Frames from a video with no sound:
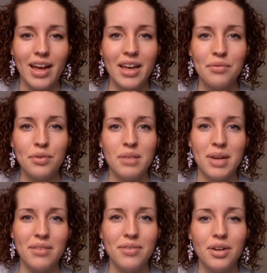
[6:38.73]
I have really
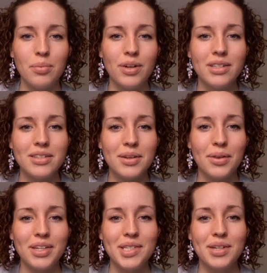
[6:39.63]
bad fingerprints,
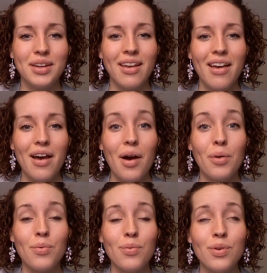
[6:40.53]
so this took
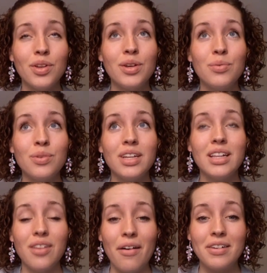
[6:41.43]
a really,
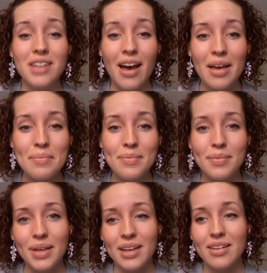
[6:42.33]
really long
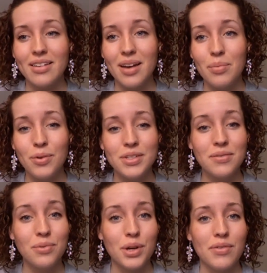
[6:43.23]
time, like
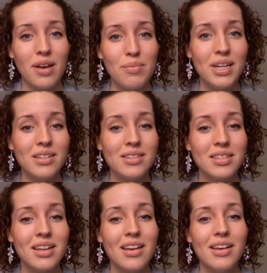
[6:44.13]
upwards of 45
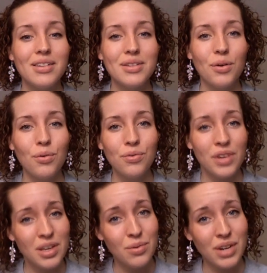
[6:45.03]
minutes, so
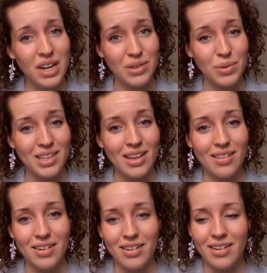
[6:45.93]
hopefully you won't have to wait
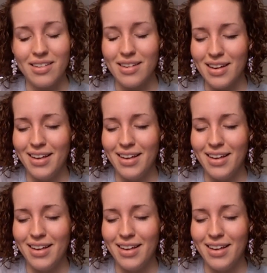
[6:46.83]
that long.